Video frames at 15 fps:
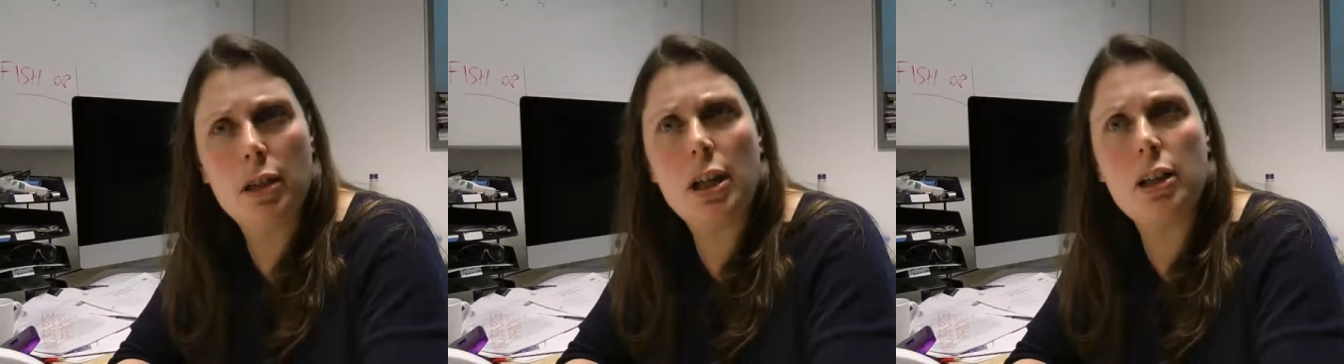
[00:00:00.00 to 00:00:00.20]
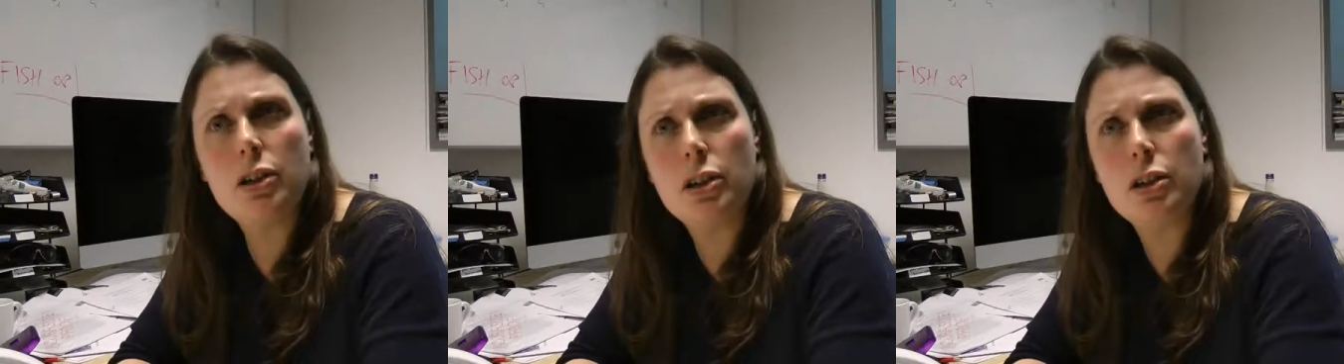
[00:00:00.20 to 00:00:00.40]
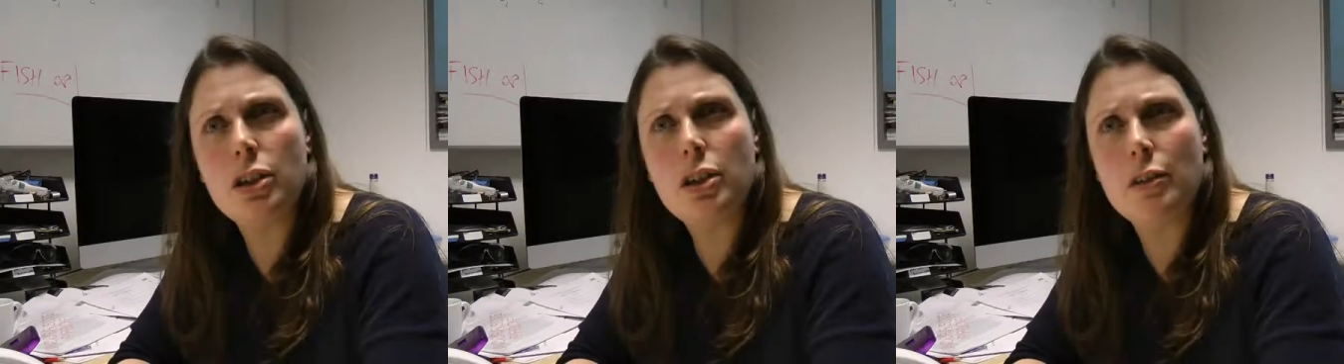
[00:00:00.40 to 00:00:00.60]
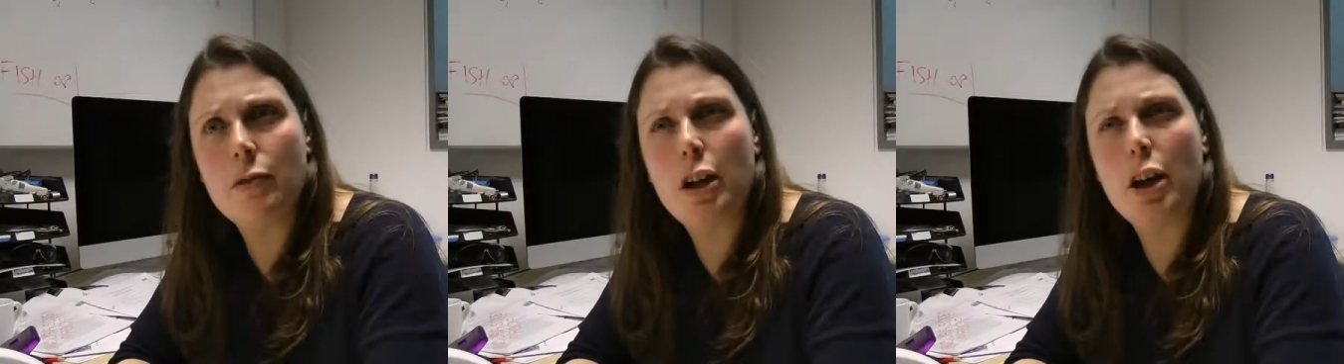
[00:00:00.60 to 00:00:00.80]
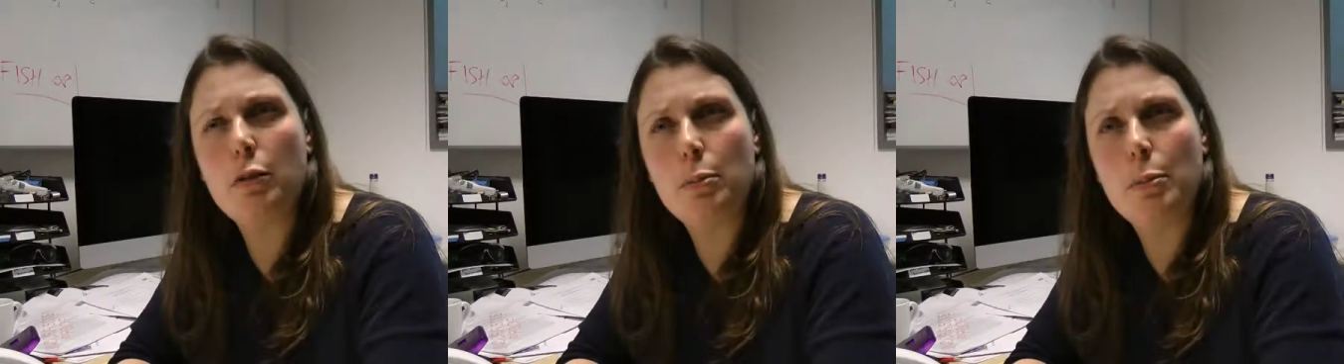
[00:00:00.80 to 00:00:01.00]
they should
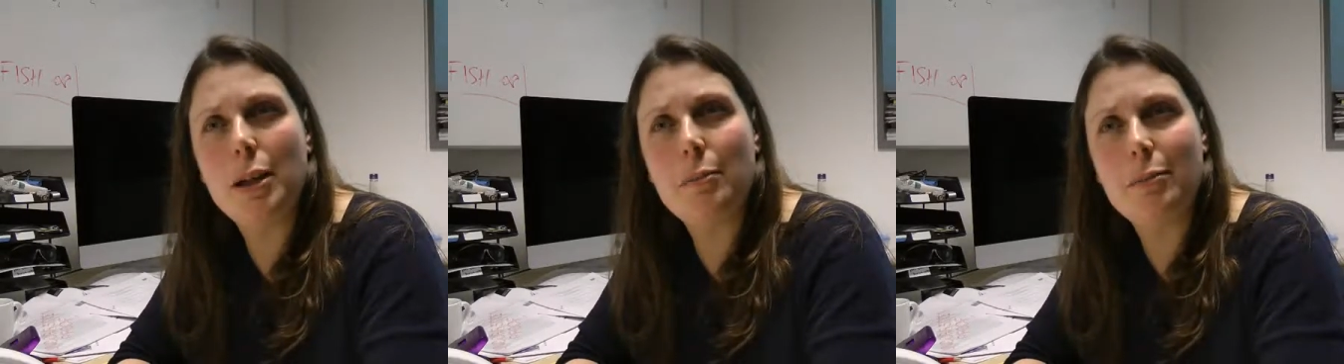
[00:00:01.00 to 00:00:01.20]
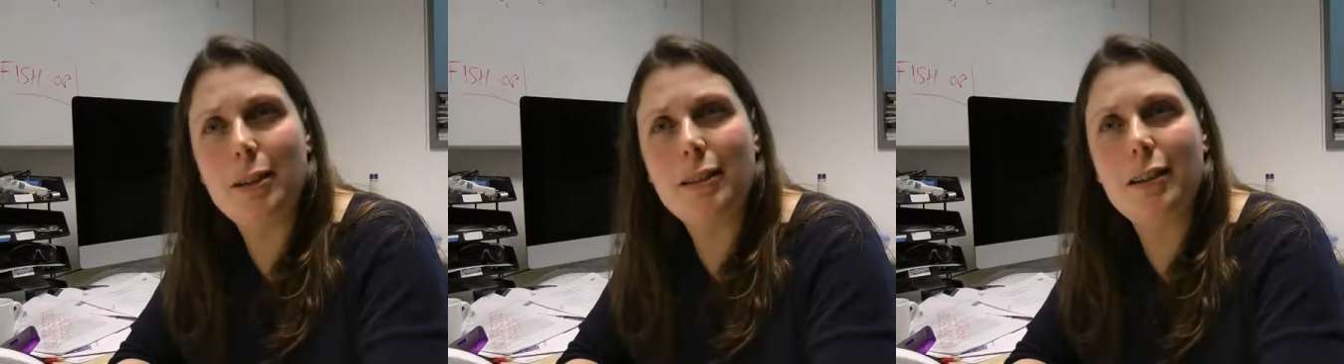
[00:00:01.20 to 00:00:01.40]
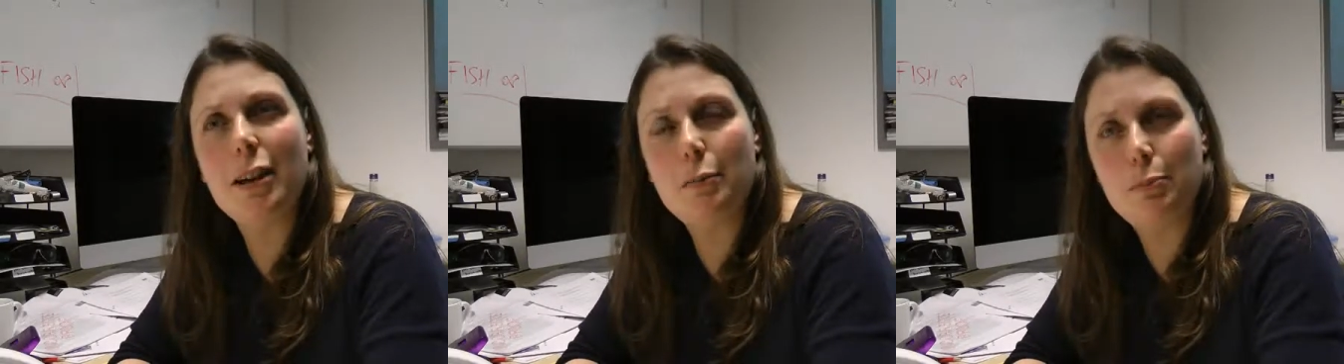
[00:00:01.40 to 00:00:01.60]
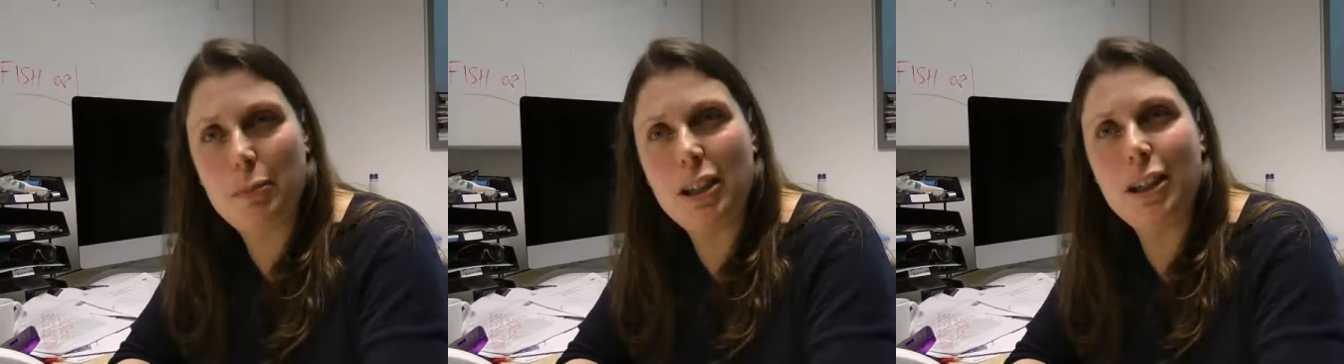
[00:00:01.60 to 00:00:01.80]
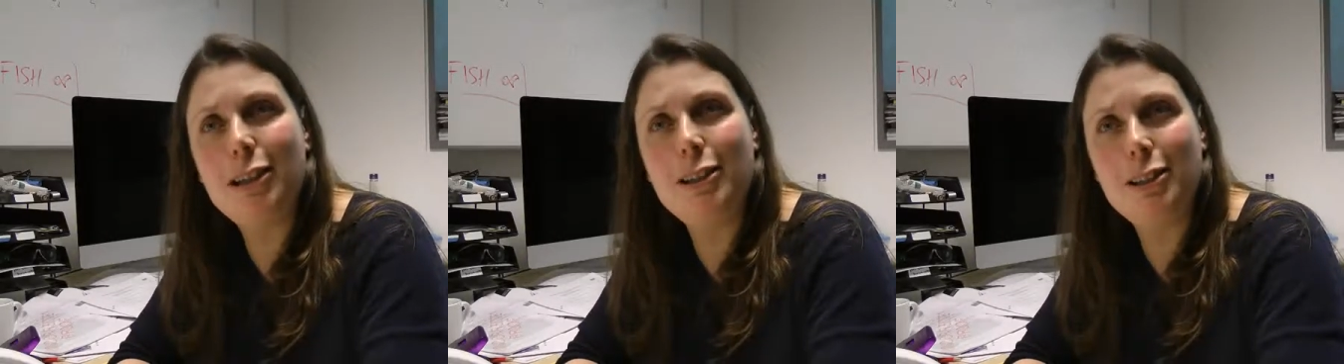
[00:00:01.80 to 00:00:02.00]
justifiably have
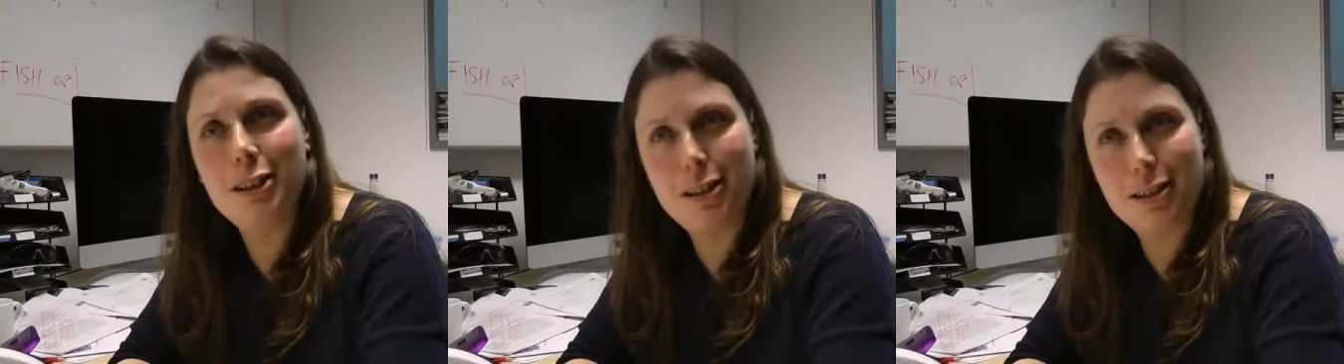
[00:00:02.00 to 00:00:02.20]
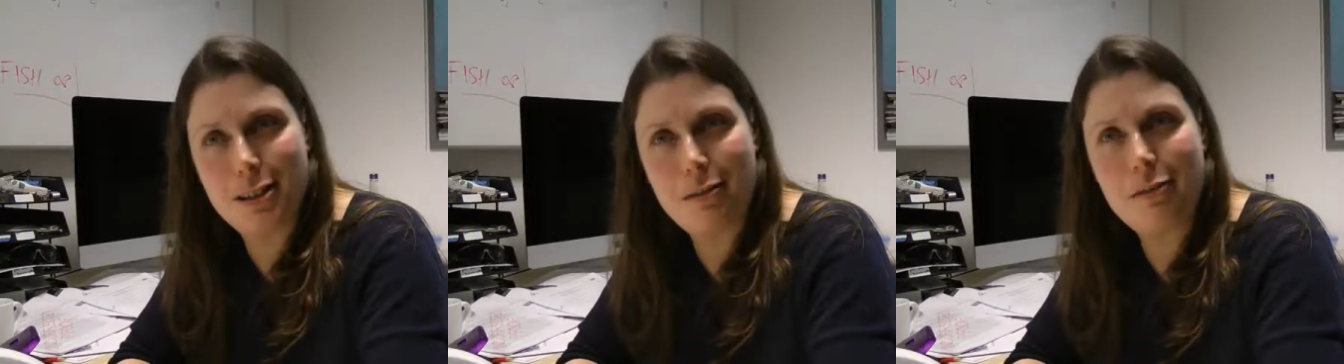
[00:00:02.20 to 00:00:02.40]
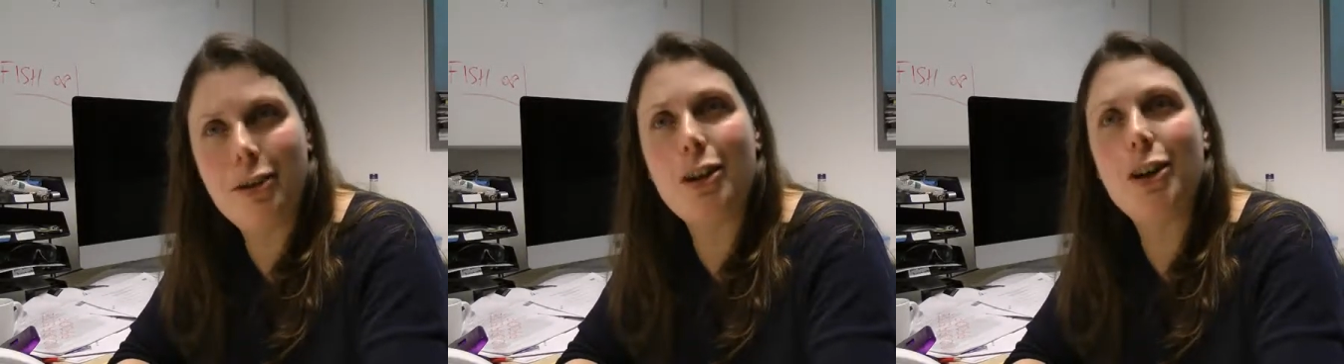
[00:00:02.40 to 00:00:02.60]
been included as a